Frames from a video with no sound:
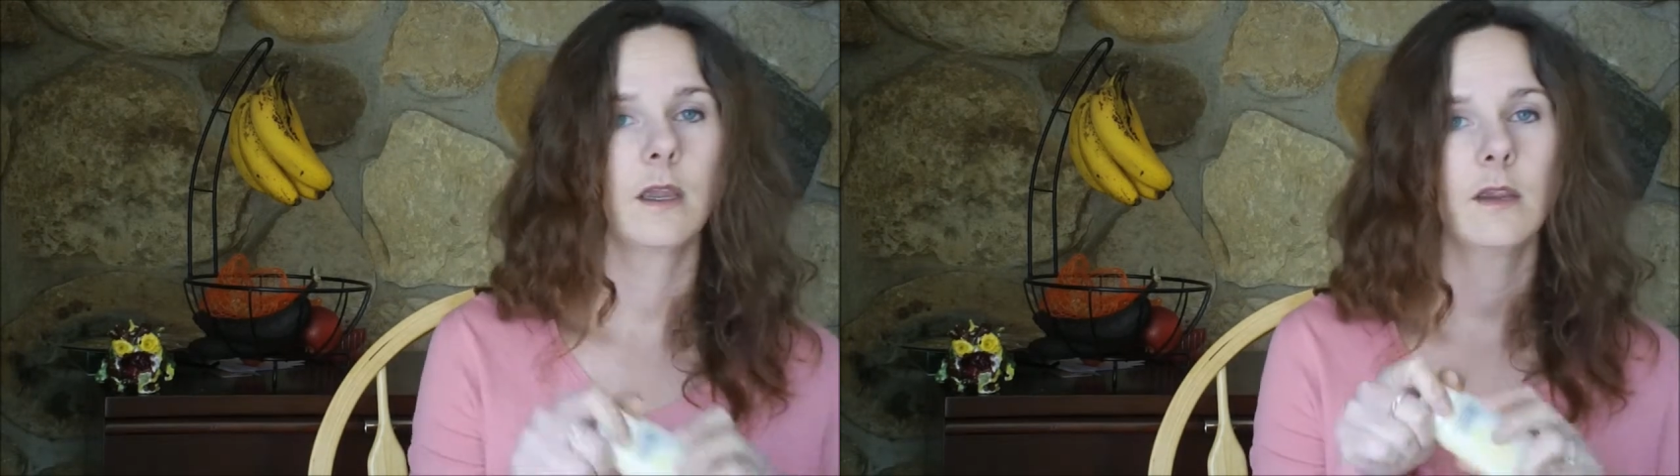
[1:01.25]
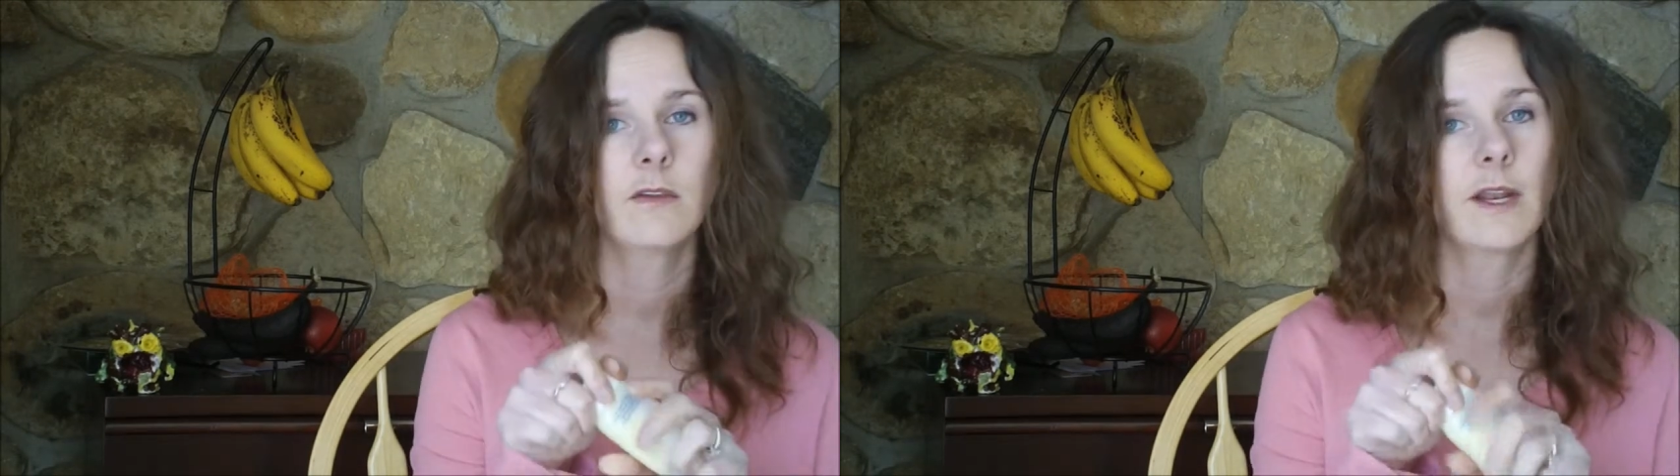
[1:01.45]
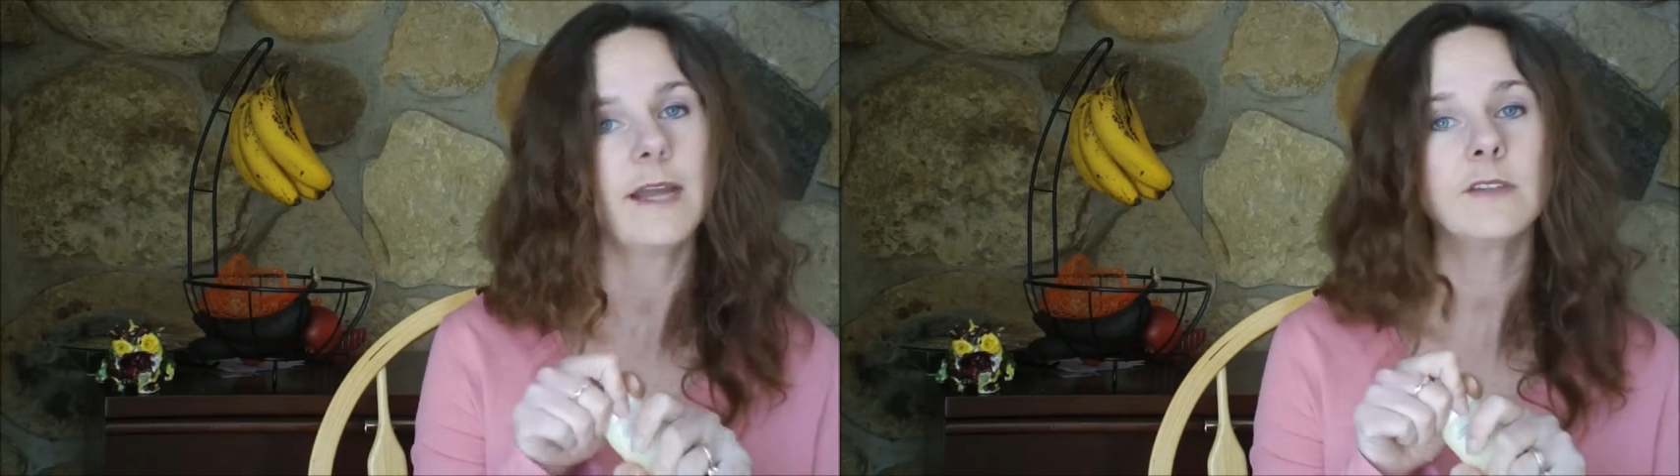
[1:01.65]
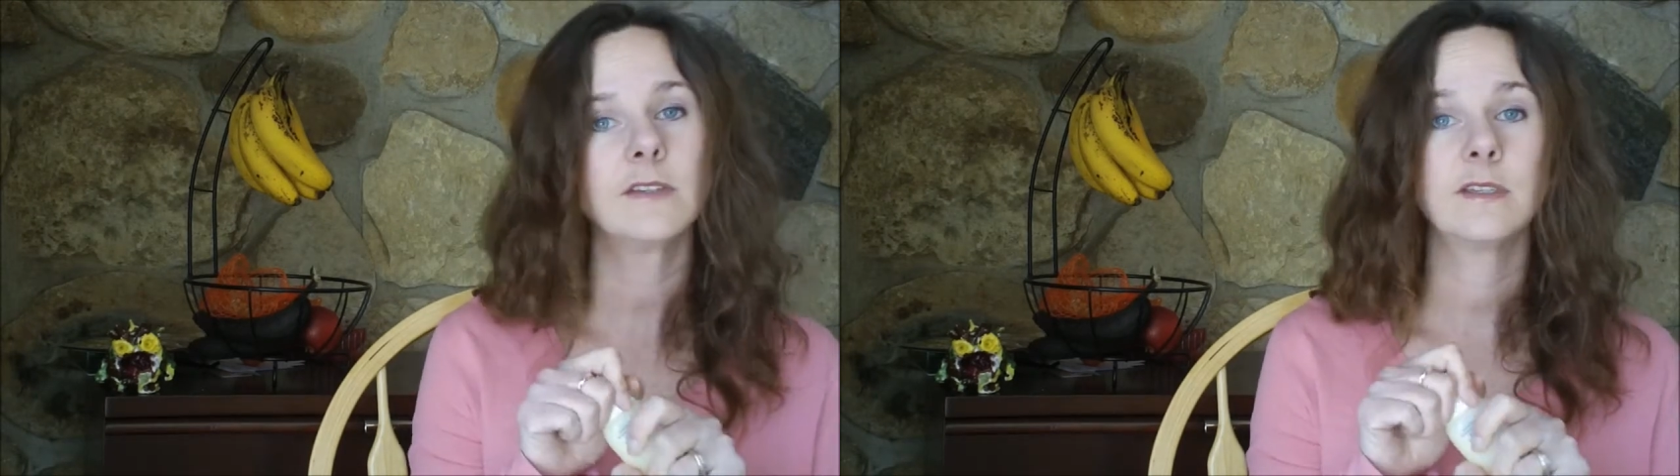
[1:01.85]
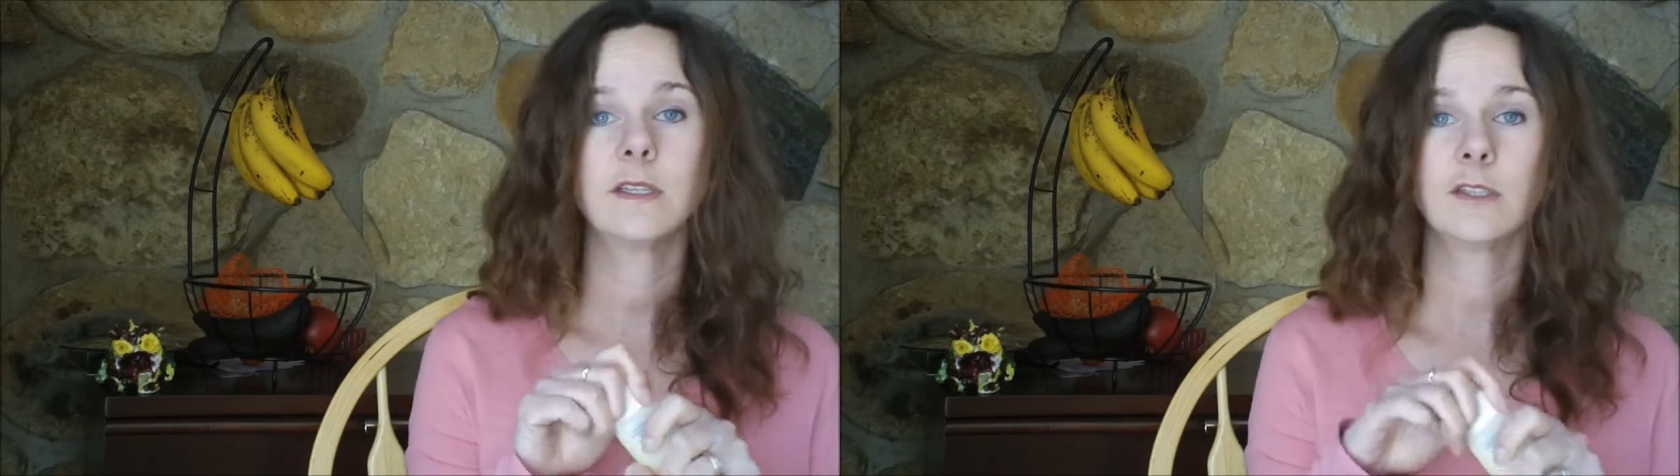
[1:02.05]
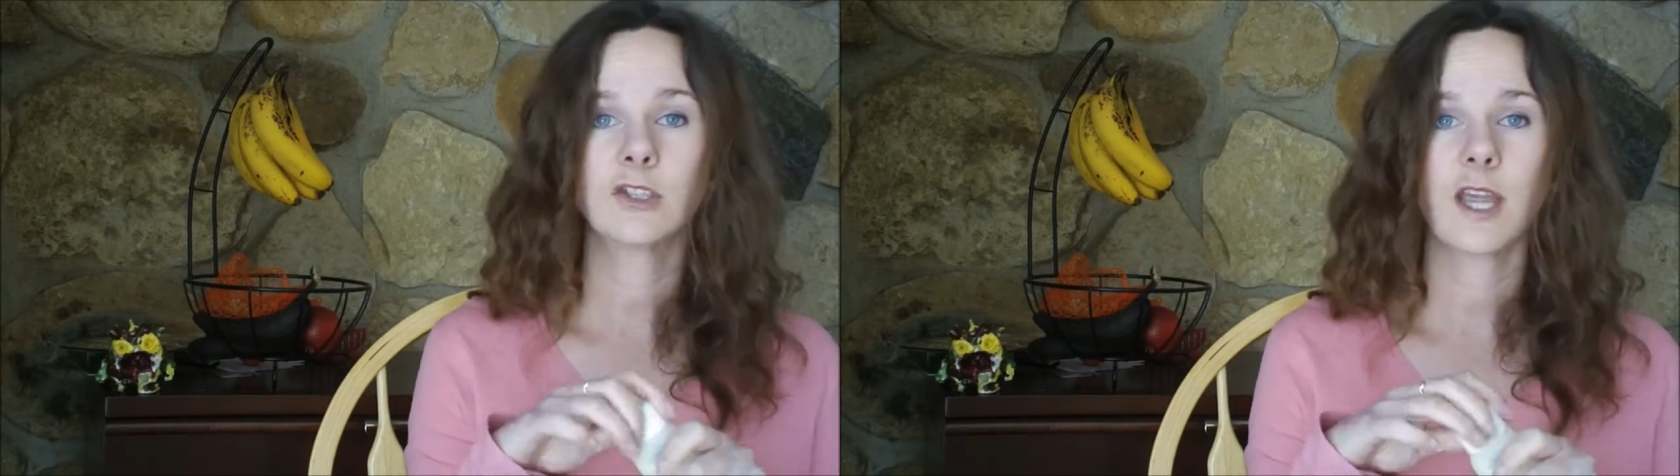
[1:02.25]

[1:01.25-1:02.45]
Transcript: is that I have to sit in the